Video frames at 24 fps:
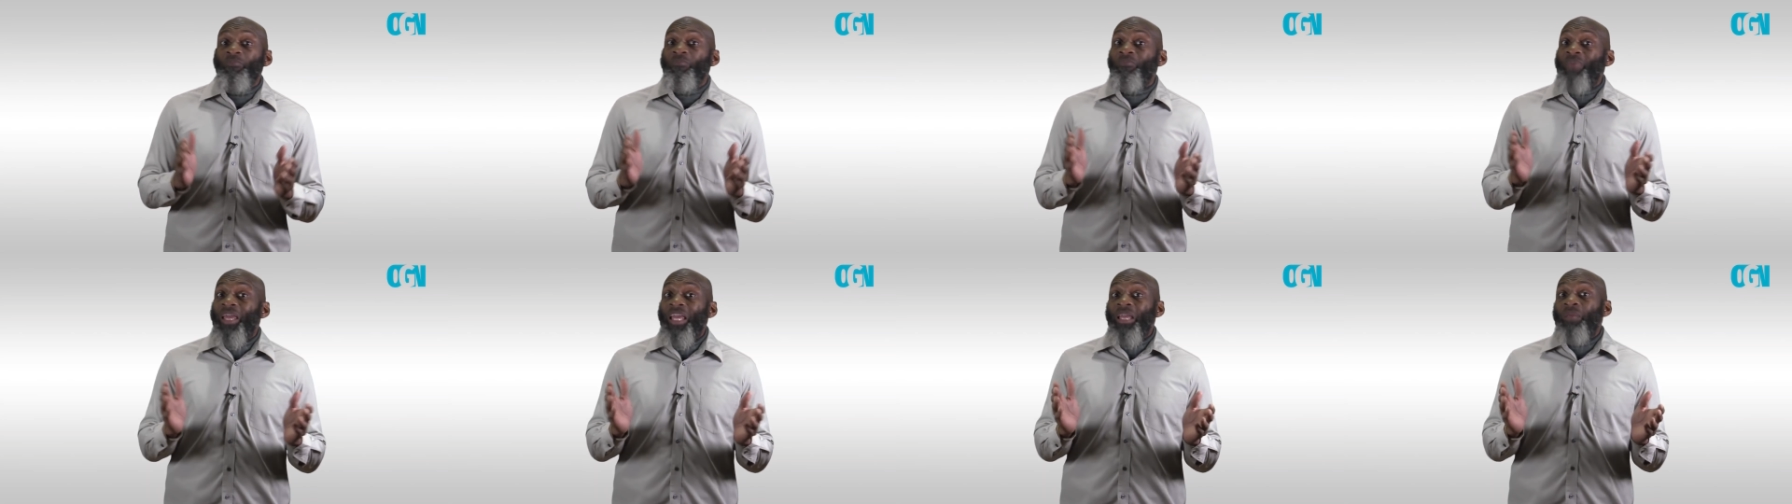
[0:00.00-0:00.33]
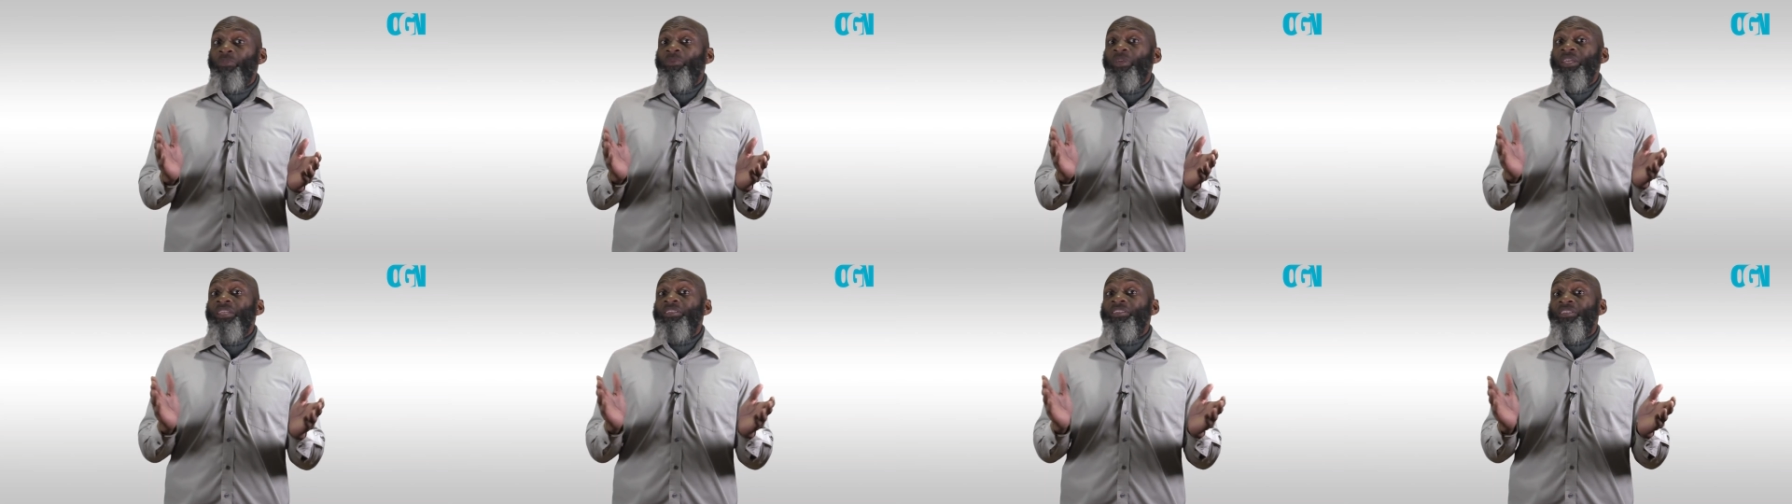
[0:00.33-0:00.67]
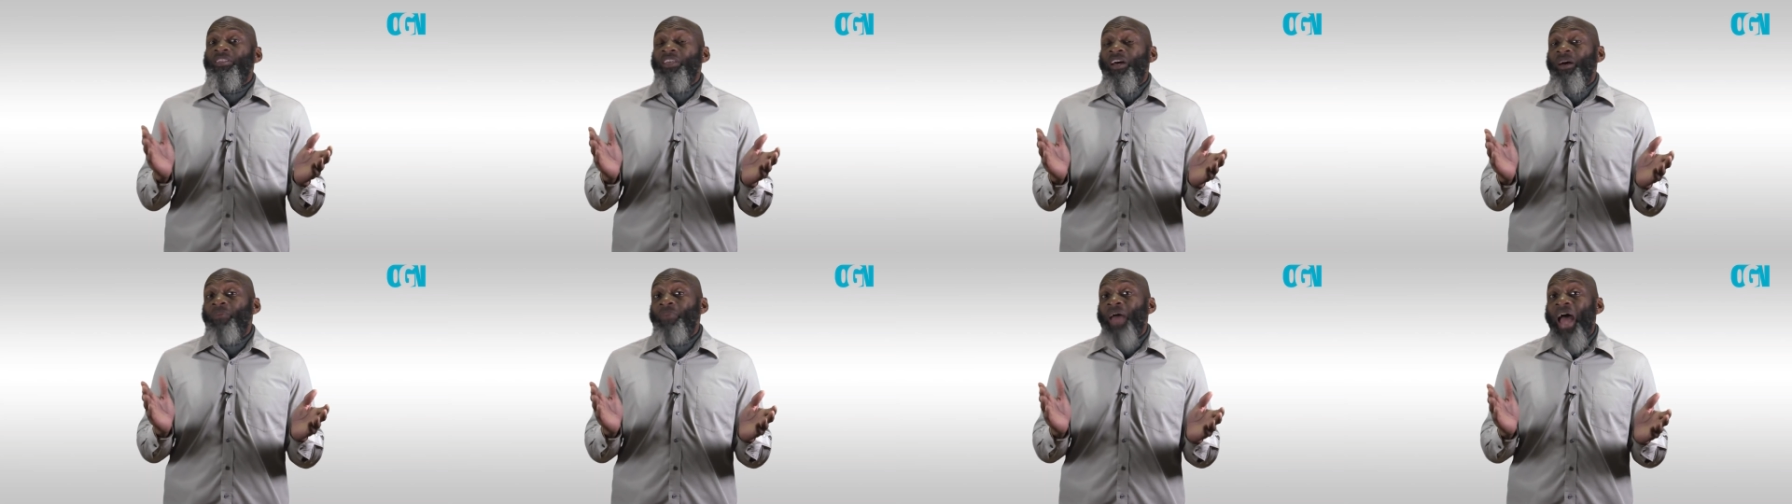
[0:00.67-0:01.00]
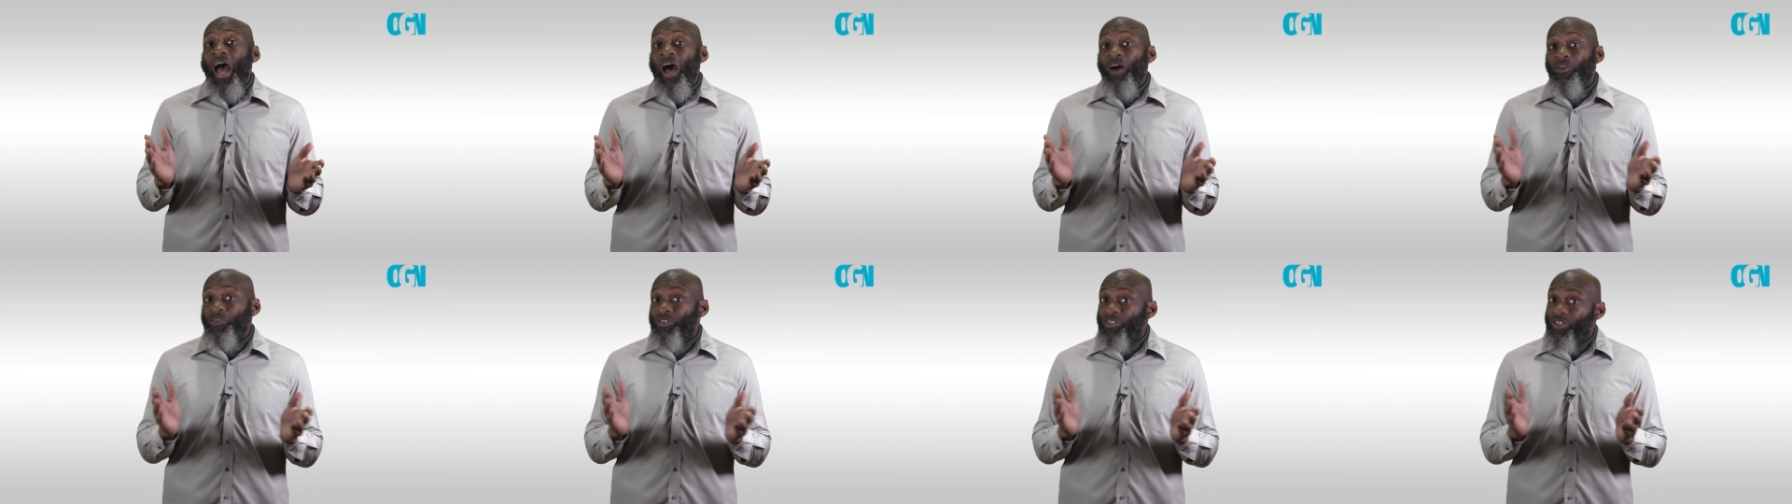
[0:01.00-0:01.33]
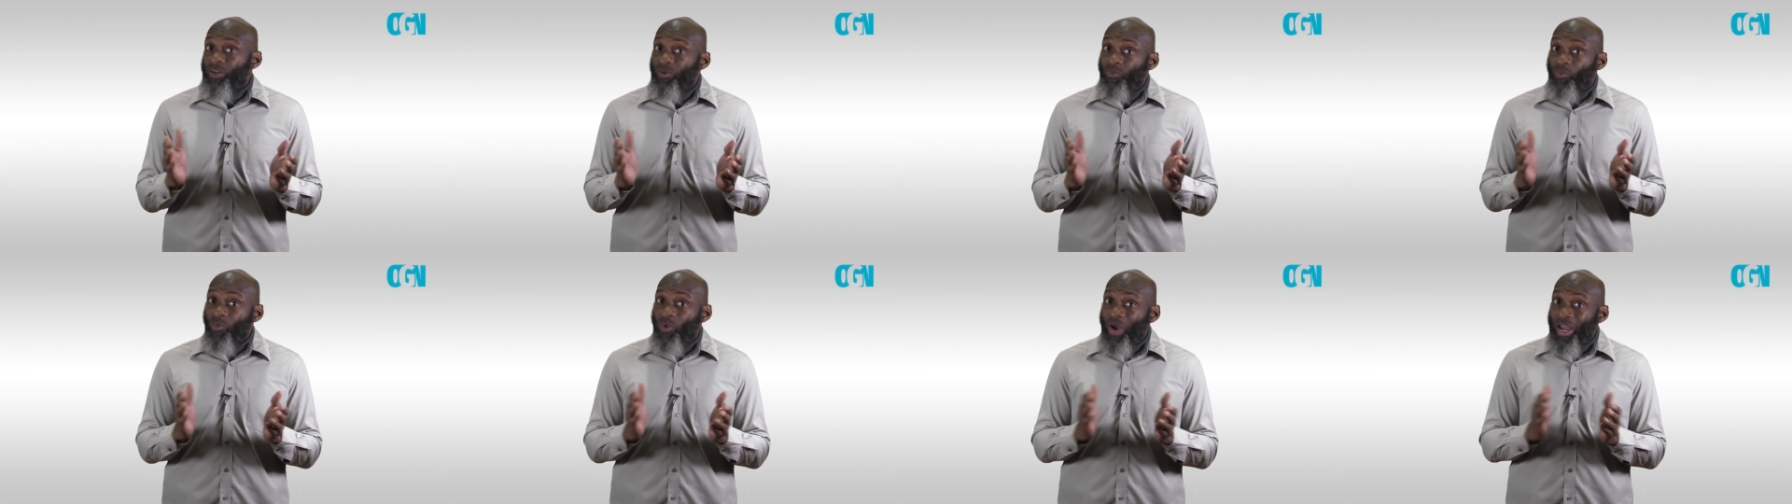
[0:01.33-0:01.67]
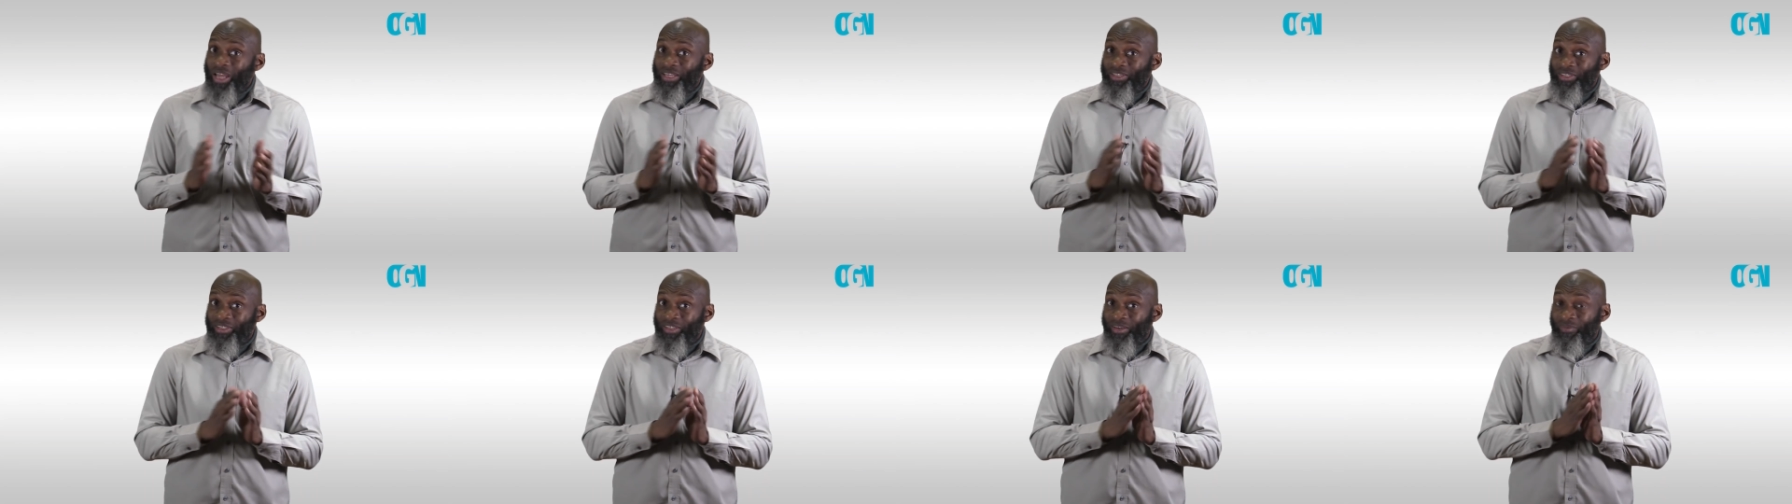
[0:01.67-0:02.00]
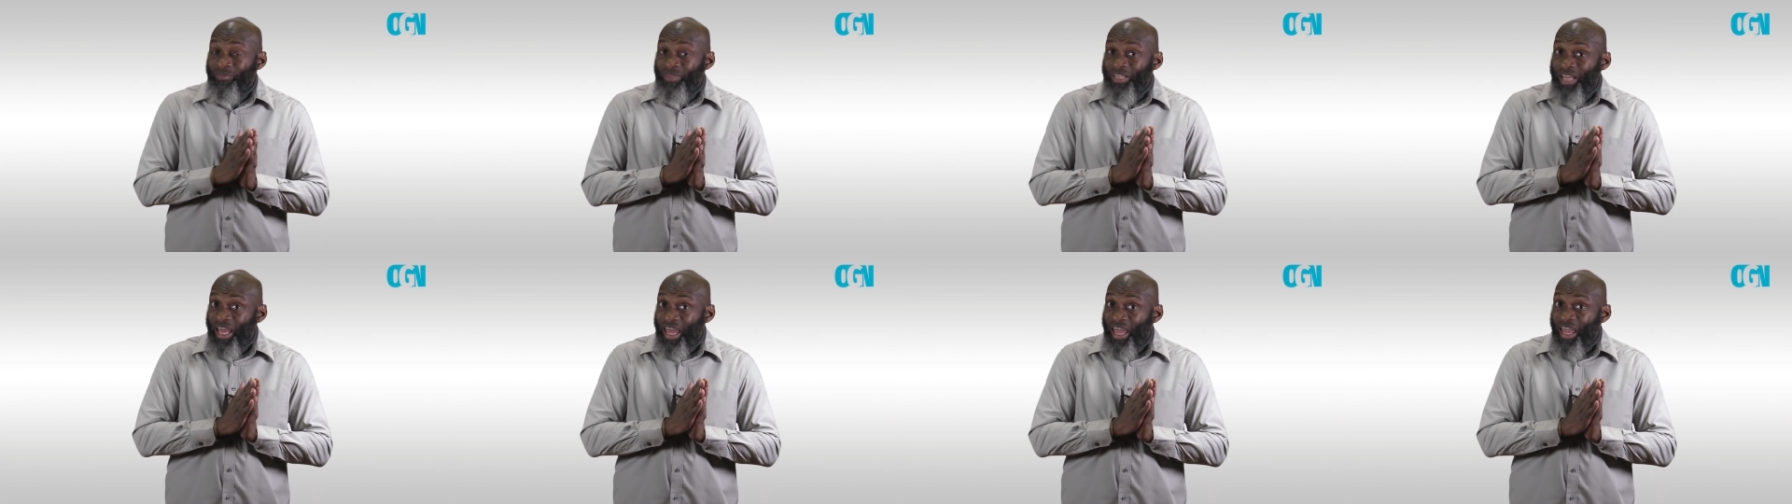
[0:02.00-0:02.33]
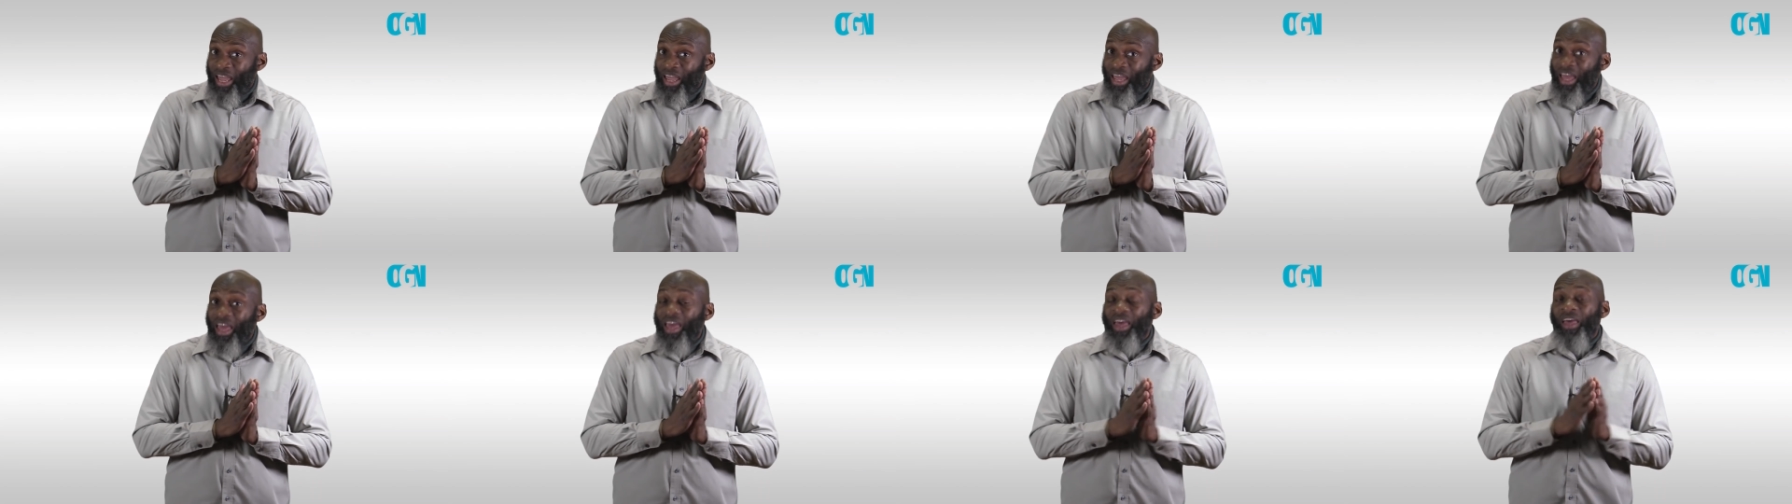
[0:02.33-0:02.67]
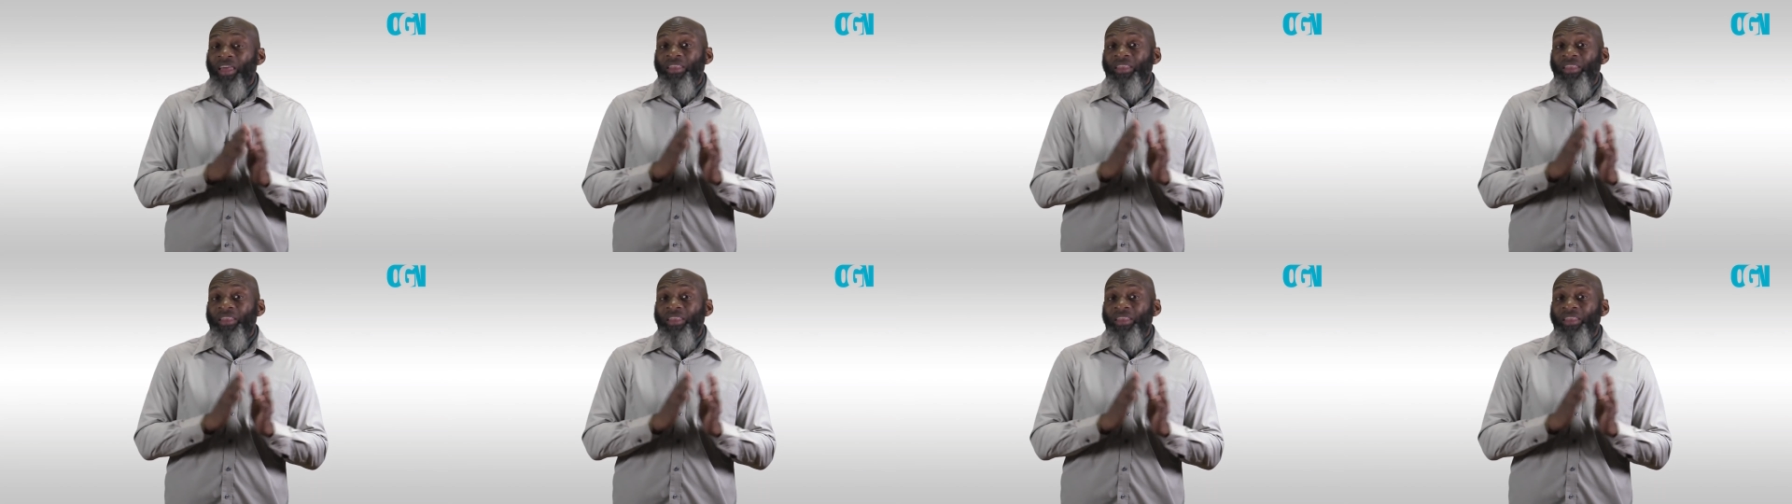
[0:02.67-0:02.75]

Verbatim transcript: maybe, somehow, some way, someday